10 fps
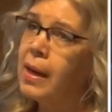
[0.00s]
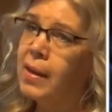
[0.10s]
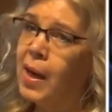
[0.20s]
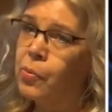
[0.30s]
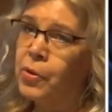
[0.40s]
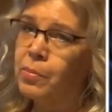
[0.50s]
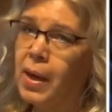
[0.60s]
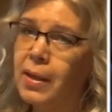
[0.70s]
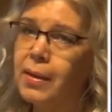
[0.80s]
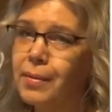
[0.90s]
lab or in
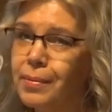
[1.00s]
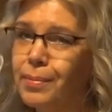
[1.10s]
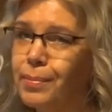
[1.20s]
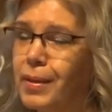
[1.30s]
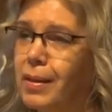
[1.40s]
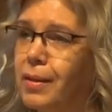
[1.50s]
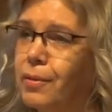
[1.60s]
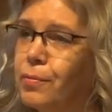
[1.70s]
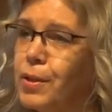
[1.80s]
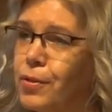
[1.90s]
my
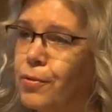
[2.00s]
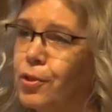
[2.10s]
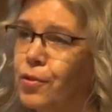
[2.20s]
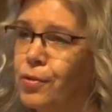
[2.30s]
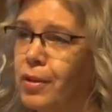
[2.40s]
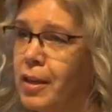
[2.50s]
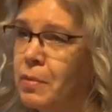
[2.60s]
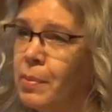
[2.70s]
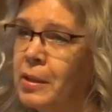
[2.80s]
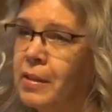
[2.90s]
research for the
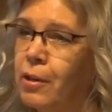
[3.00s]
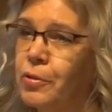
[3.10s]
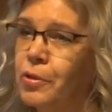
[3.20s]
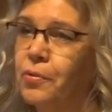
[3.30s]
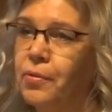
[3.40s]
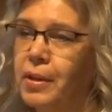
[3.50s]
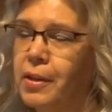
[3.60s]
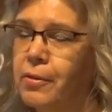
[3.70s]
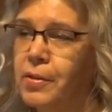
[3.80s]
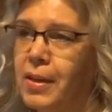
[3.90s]
last maybe 10 or so
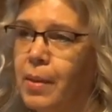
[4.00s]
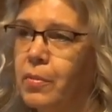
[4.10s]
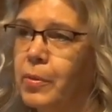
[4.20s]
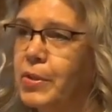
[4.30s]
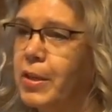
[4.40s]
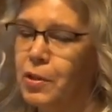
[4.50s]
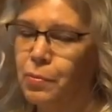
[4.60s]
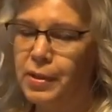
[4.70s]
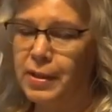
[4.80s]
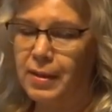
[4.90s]
years, I'm obsessed
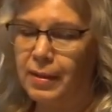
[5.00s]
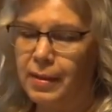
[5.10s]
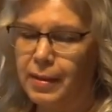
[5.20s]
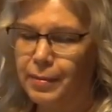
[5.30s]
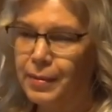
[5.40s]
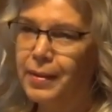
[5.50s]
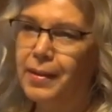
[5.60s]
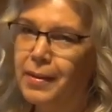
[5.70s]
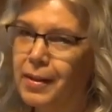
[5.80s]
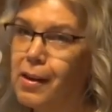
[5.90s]
with this
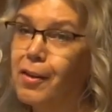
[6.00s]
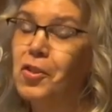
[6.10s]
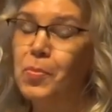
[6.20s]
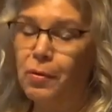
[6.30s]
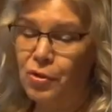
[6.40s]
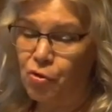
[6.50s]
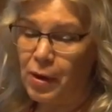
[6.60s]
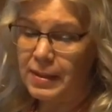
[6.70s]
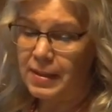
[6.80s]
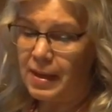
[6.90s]
concept of
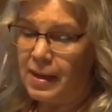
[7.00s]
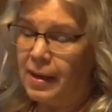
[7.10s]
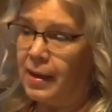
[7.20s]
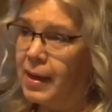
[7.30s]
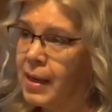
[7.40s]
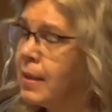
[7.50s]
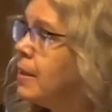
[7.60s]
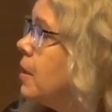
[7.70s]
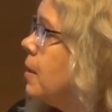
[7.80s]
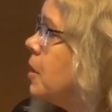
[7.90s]
stress, and